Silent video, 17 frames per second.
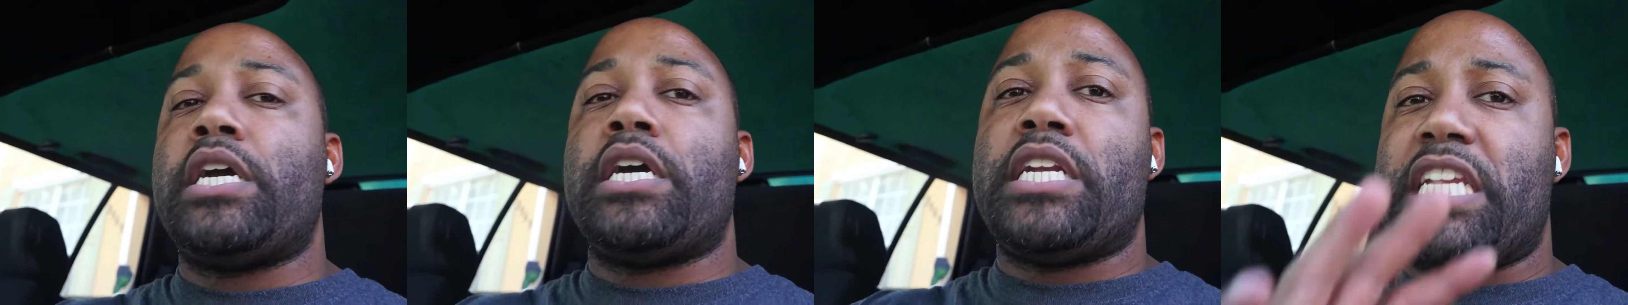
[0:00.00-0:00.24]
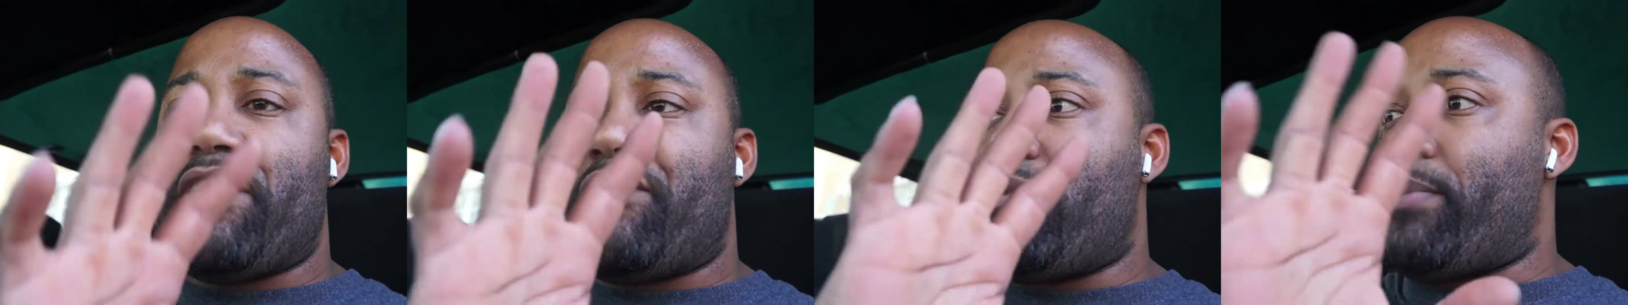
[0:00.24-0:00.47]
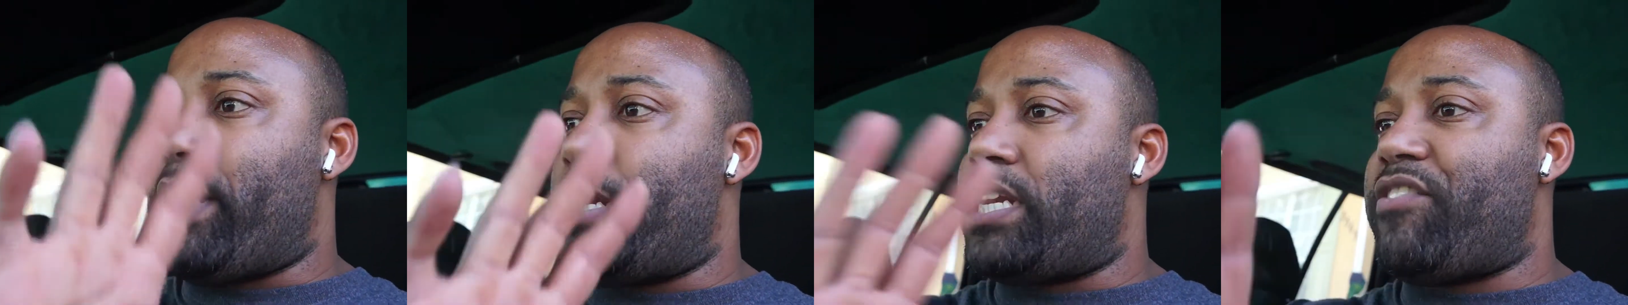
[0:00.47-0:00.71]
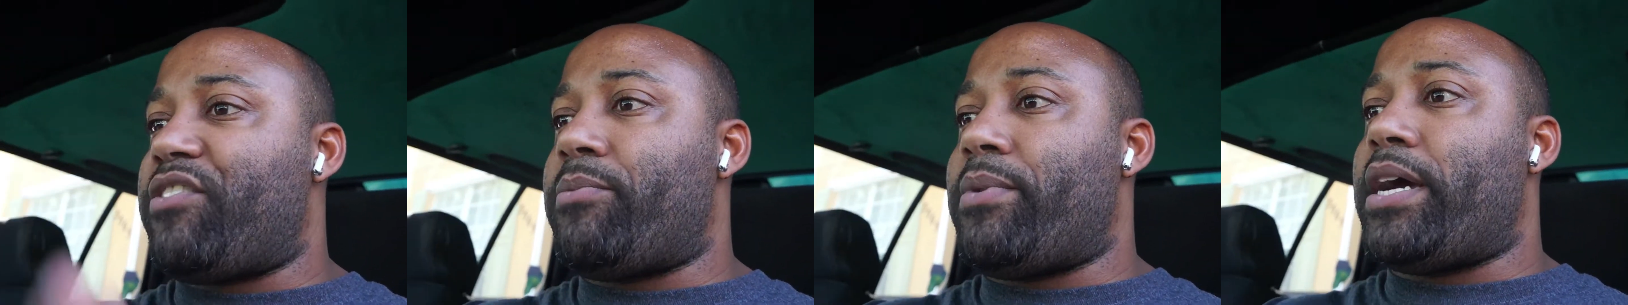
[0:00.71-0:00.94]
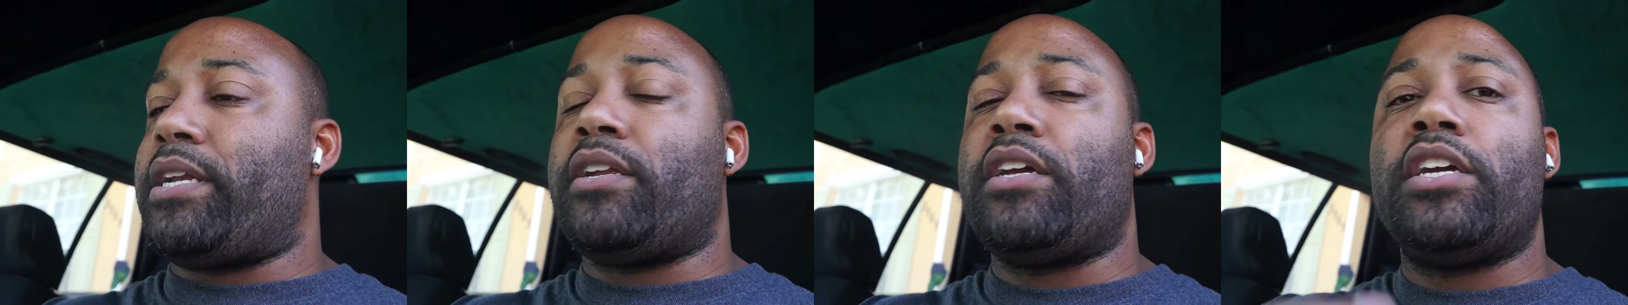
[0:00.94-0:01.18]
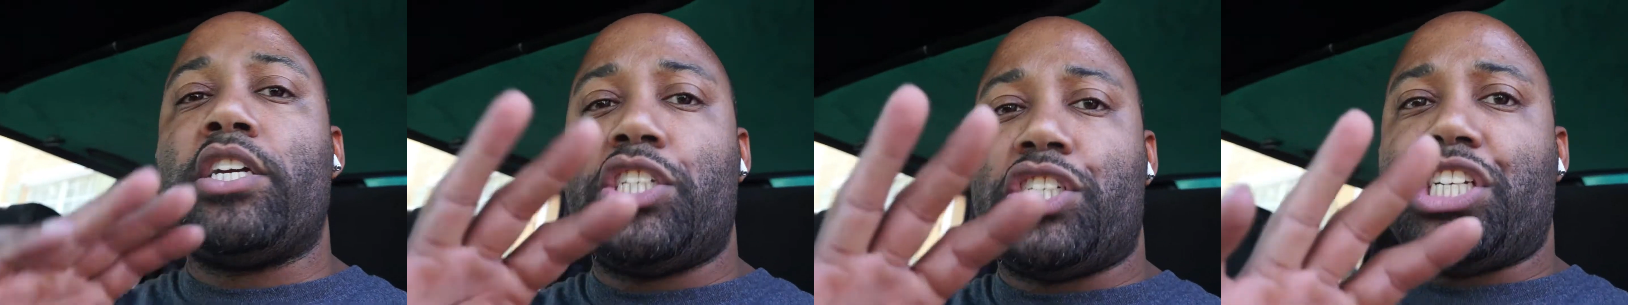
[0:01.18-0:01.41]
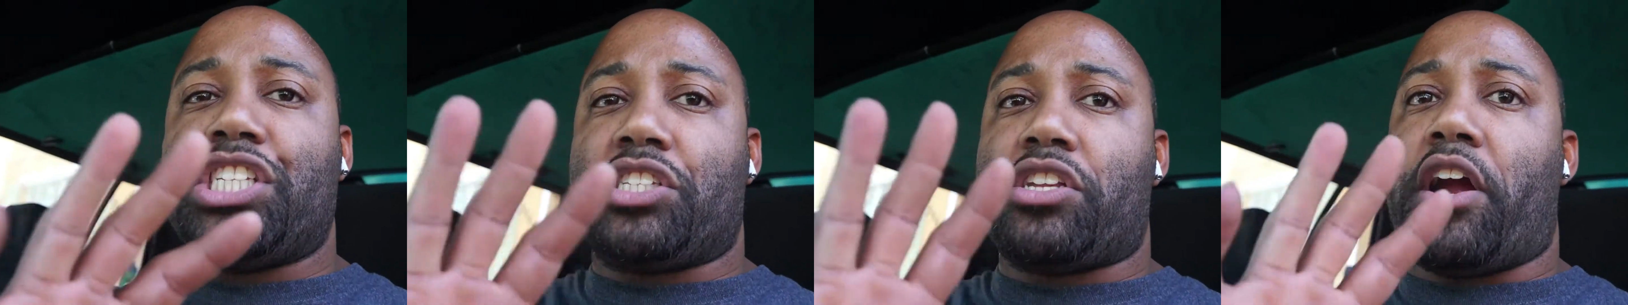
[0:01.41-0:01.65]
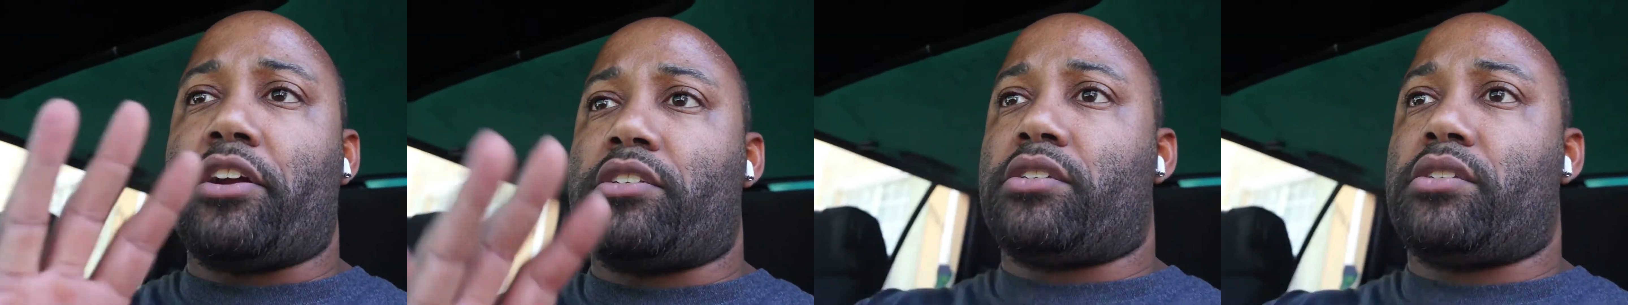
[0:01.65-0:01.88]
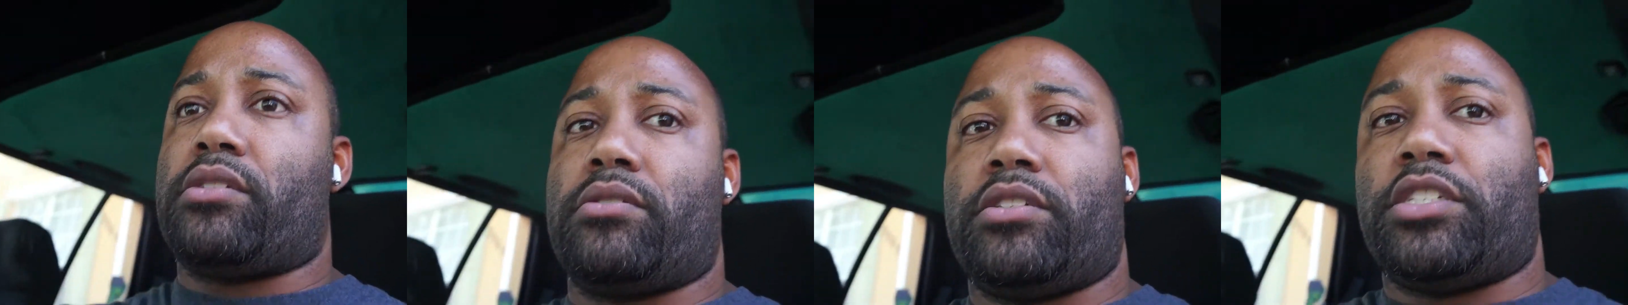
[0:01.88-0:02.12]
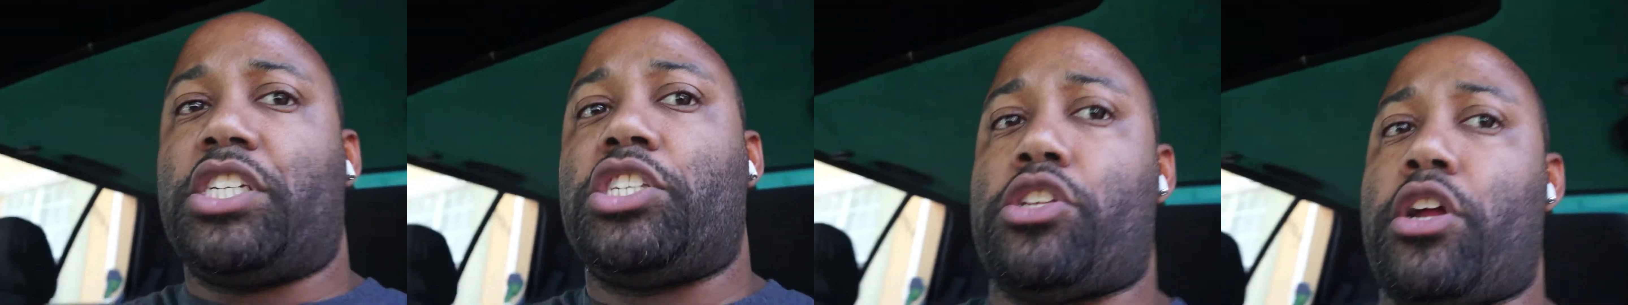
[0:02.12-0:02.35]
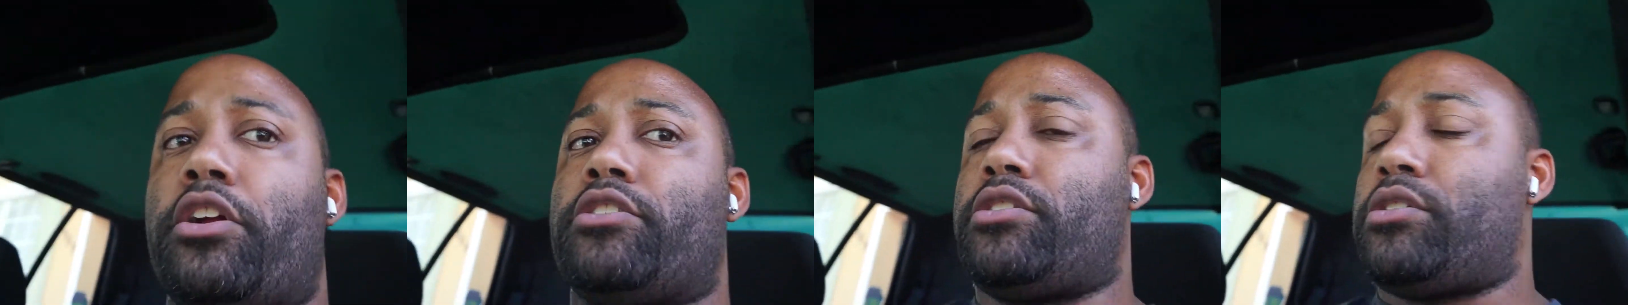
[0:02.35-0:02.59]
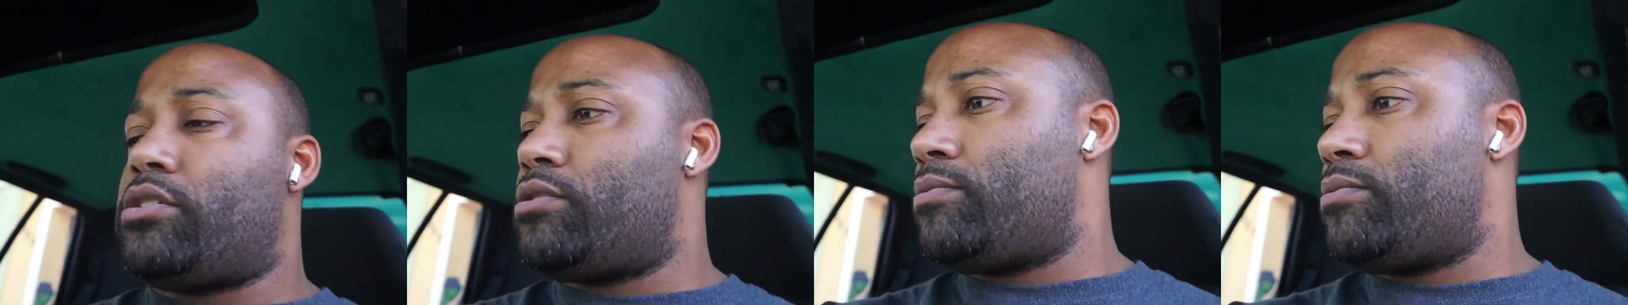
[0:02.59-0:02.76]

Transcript: Never mind, never mind. She starts. She starts.